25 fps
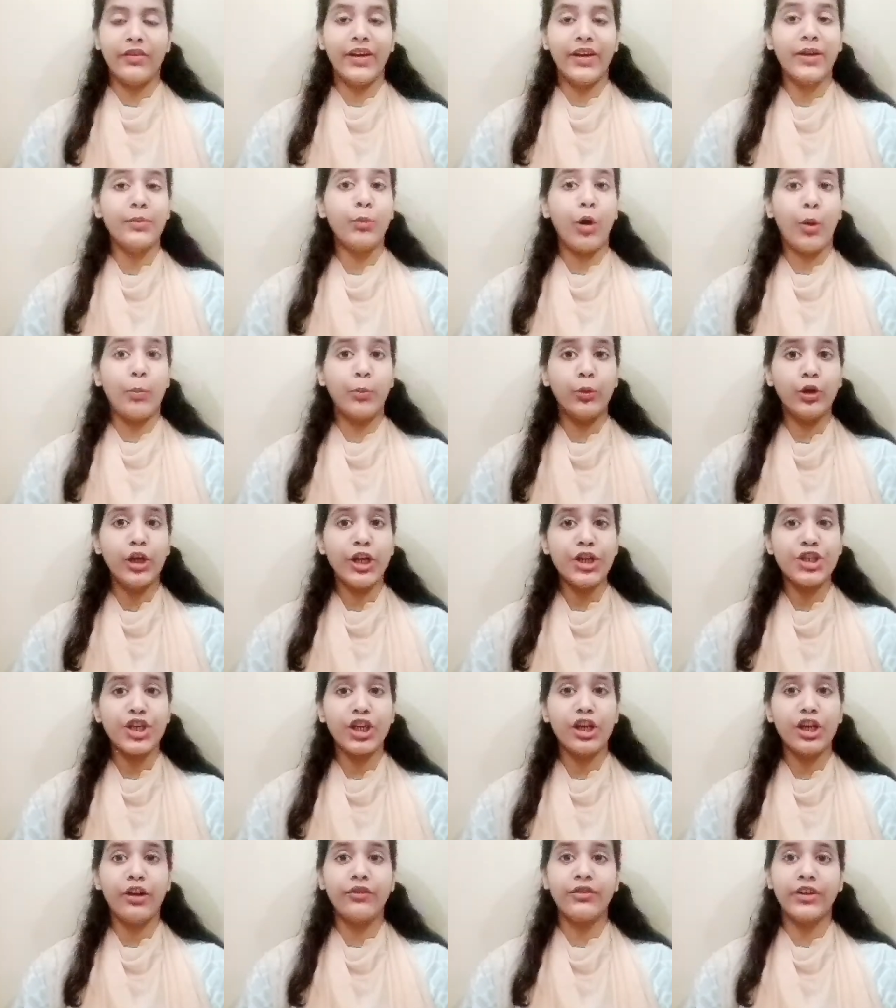When
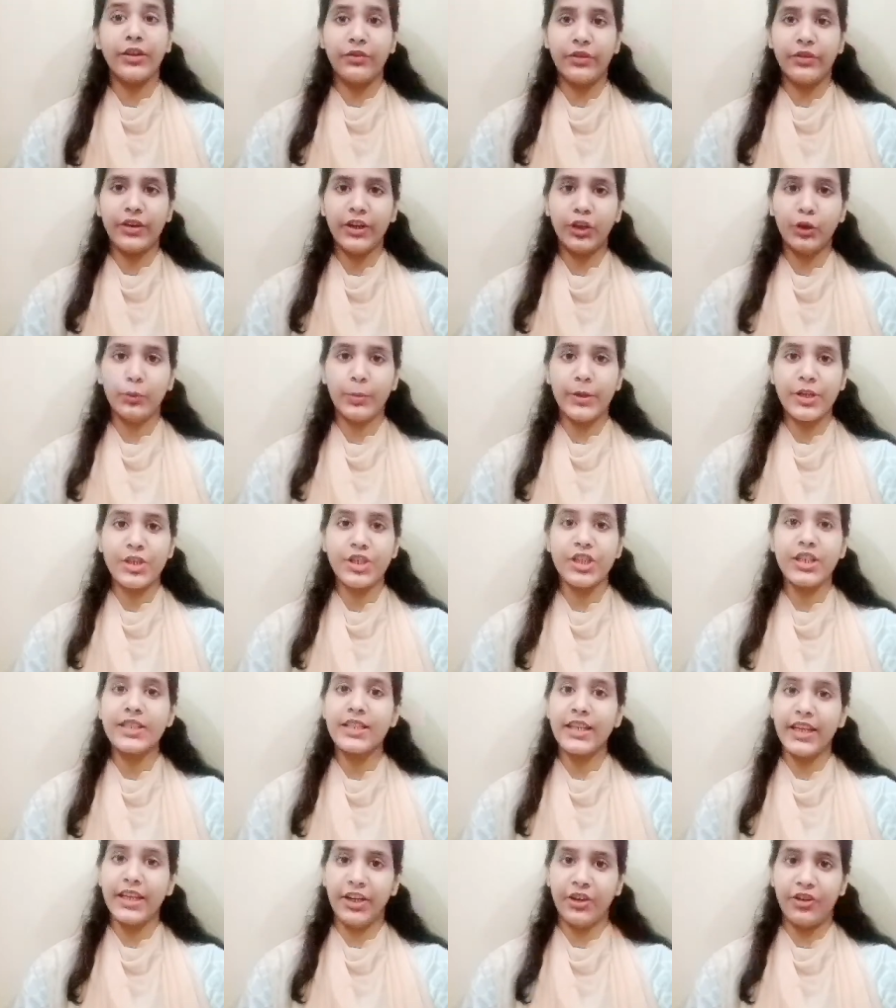population of different
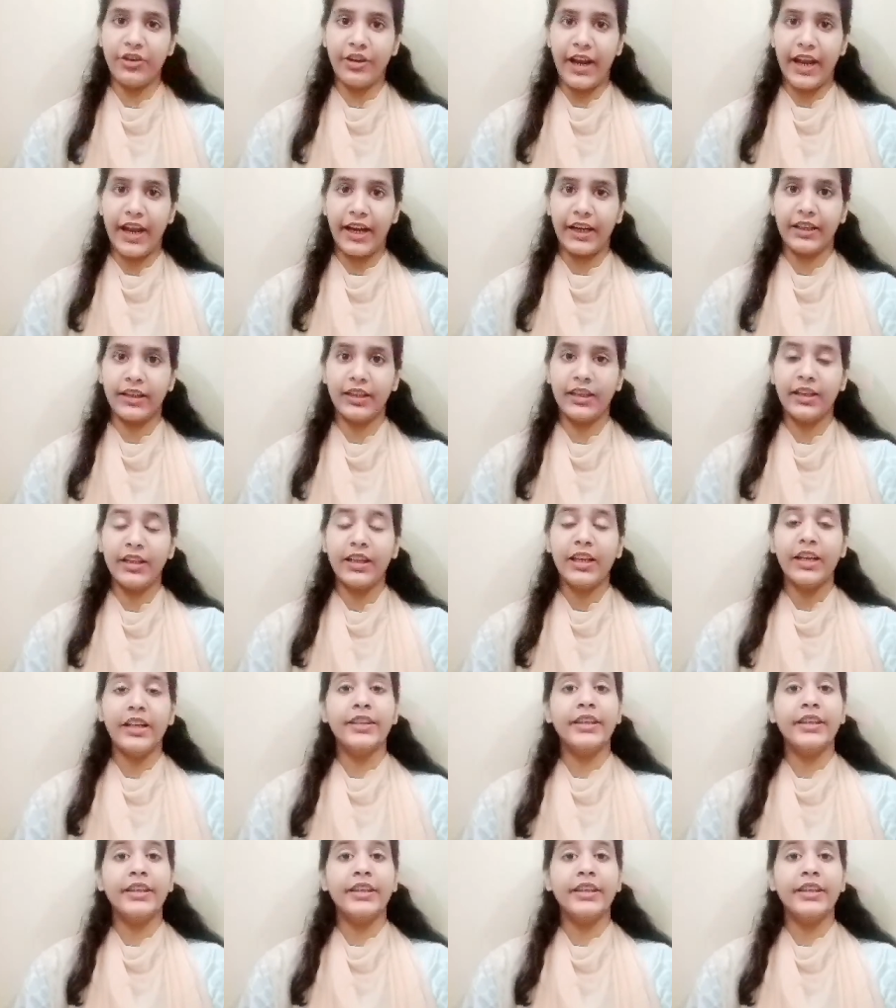species interact,